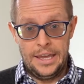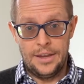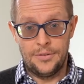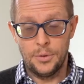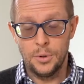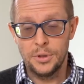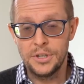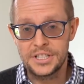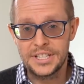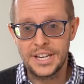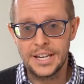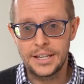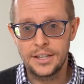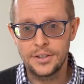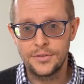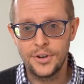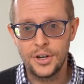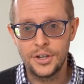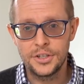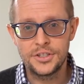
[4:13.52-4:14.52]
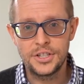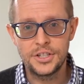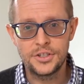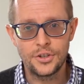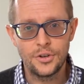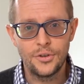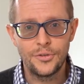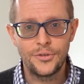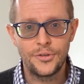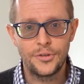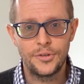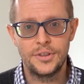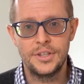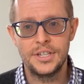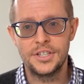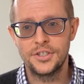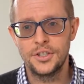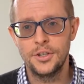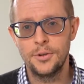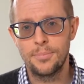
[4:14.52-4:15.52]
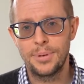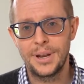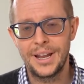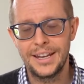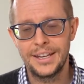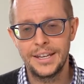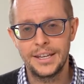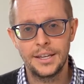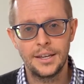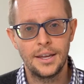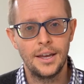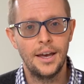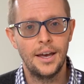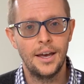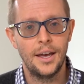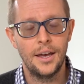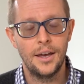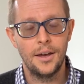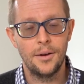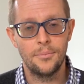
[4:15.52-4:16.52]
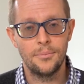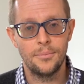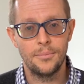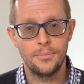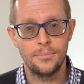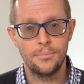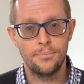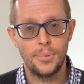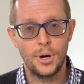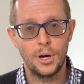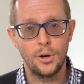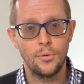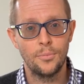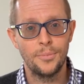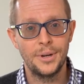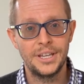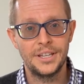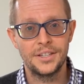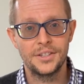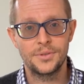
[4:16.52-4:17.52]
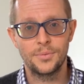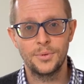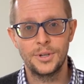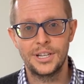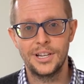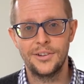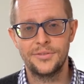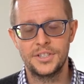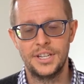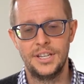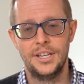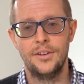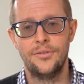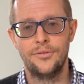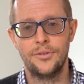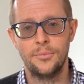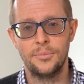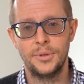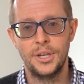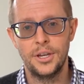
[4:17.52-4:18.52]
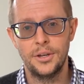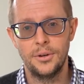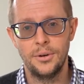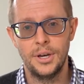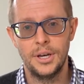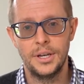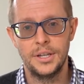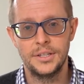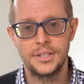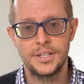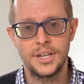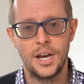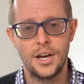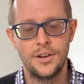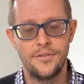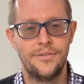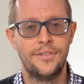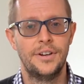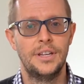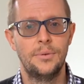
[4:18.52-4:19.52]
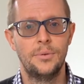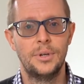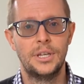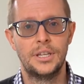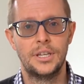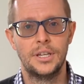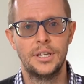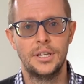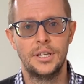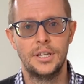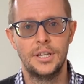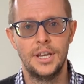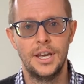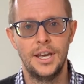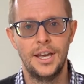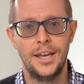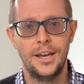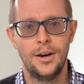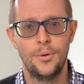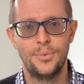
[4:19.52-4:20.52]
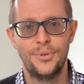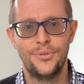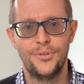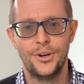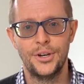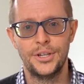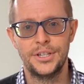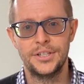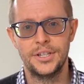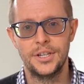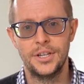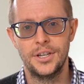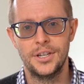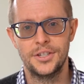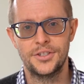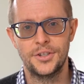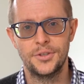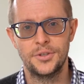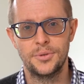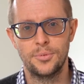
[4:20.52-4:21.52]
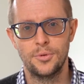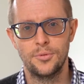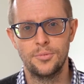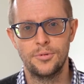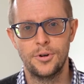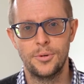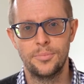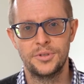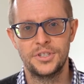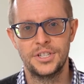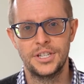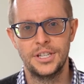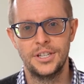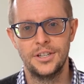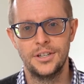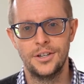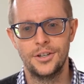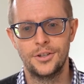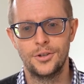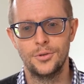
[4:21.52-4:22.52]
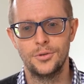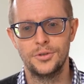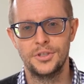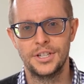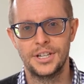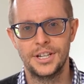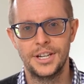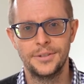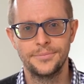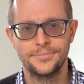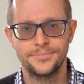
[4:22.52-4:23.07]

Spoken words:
If you want to take advantage of this new planning, by all means, we'd love to hear from you and hopefully we can help you find a suitable property accordingly.